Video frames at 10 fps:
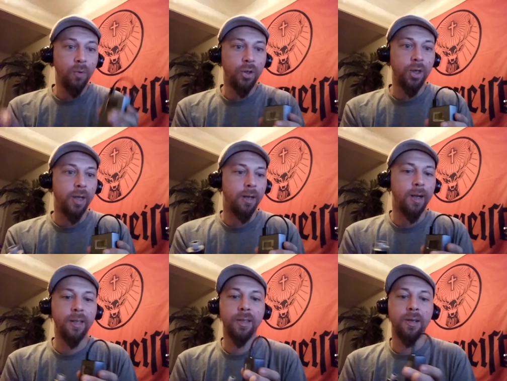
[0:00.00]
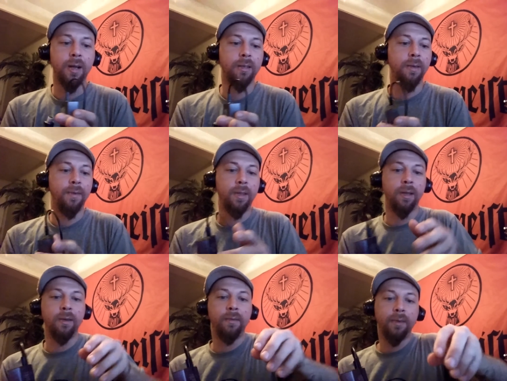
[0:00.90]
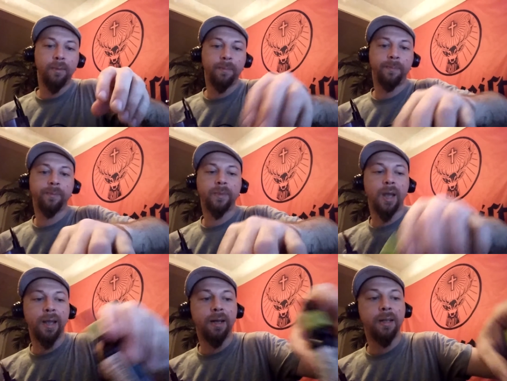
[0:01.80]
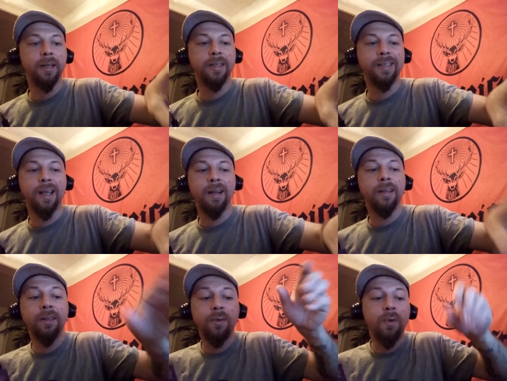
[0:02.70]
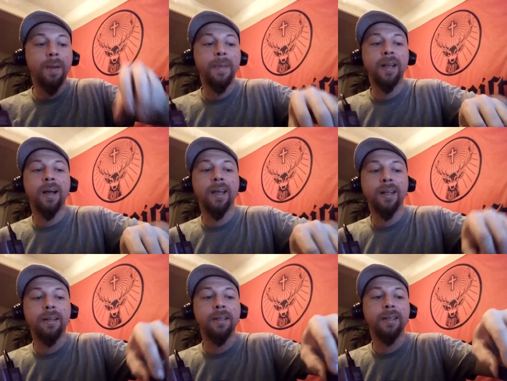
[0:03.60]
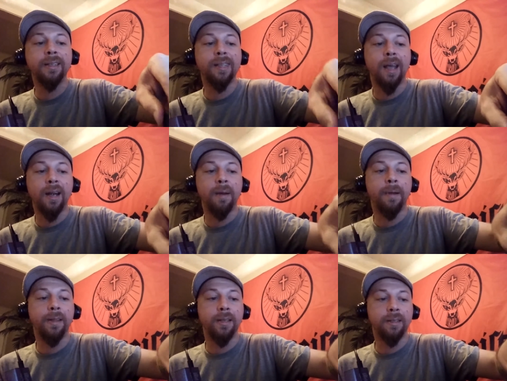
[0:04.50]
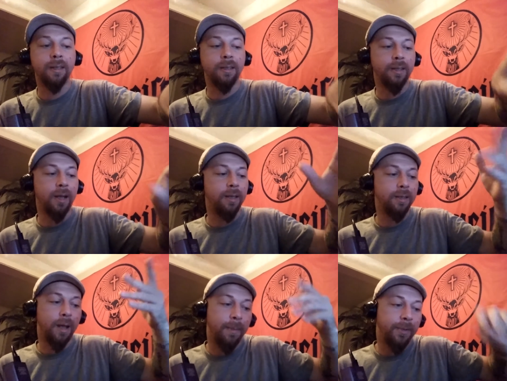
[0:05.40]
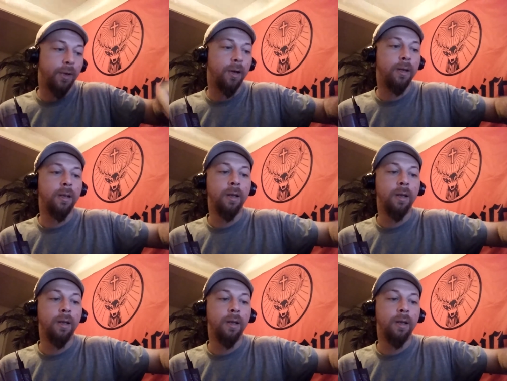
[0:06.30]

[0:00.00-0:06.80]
Oh shit, I just knocked everything over. I got a little excited. You know what I mean? I get a little excited about these things, guys. I'm sorry.